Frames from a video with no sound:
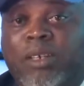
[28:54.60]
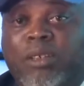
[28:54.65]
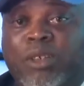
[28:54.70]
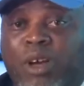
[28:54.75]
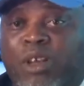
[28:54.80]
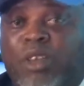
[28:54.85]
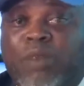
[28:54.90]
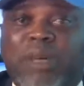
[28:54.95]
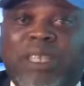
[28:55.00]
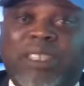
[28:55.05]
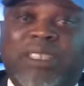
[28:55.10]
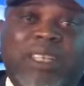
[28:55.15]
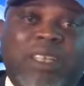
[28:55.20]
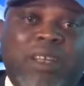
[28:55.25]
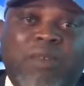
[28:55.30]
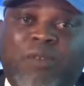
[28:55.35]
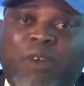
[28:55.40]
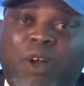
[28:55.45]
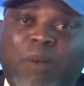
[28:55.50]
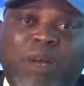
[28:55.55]
documents that
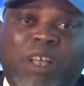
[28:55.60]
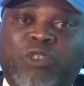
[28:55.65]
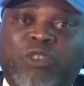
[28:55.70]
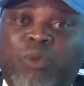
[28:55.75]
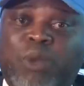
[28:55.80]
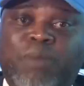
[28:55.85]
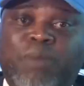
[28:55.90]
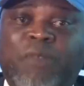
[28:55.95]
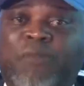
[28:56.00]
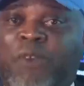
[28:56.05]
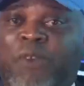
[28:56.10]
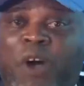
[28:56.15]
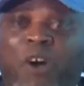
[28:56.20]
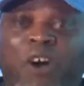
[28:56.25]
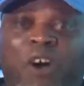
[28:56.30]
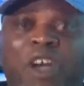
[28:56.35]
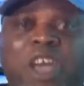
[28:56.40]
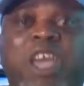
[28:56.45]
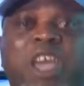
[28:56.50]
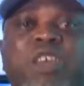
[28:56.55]
they've come out with
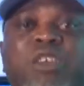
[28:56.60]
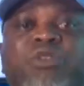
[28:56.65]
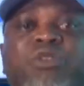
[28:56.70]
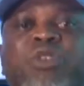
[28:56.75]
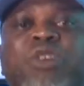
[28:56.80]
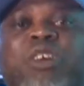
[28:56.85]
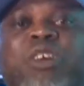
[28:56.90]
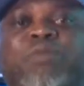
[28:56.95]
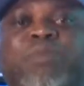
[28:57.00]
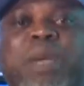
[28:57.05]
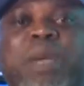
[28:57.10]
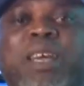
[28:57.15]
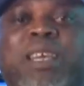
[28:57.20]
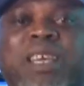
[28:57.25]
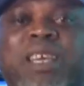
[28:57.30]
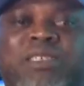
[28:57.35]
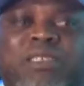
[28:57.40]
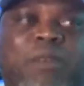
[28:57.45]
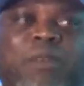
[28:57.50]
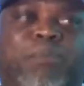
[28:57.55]
before. It used to just be a
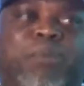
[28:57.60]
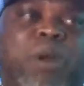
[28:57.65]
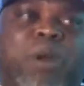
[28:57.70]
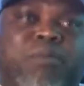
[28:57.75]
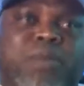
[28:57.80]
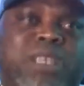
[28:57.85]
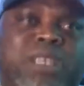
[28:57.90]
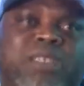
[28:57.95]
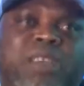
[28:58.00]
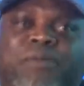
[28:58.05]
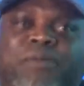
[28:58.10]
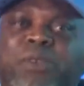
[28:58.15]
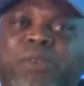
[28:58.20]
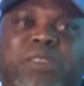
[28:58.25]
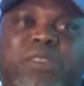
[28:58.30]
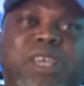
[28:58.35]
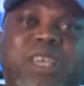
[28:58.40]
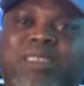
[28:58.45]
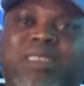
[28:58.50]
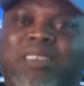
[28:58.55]
case of promise a few
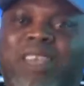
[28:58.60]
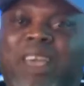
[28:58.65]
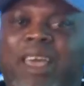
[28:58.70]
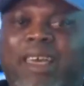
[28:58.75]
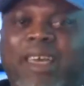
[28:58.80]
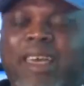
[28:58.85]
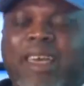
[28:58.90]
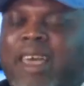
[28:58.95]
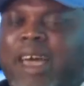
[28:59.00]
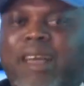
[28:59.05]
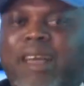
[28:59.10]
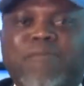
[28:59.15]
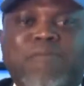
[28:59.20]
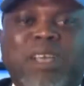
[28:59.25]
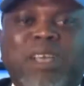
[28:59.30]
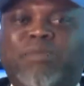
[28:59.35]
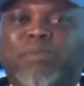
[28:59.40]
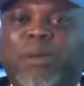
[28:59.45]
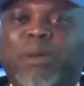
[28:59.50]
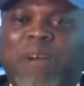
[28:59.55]
things here and
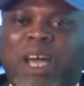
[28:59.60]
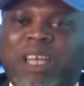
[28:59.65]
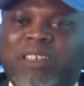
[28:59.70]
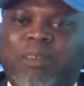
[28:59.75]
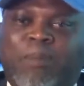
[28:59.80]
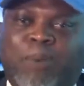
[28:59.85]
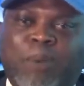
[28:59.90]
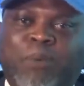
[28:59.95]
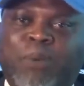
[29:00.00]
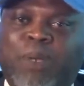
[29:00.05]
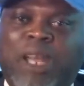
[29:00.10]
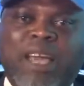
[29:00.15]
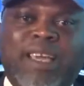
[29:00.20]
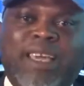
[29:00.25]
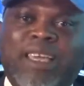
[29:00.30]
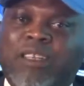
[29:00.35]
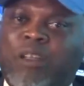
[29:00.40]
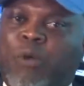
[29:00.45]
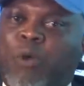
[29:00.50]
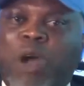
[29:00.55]
mesmerize the people and
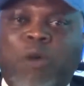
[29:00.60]
get it.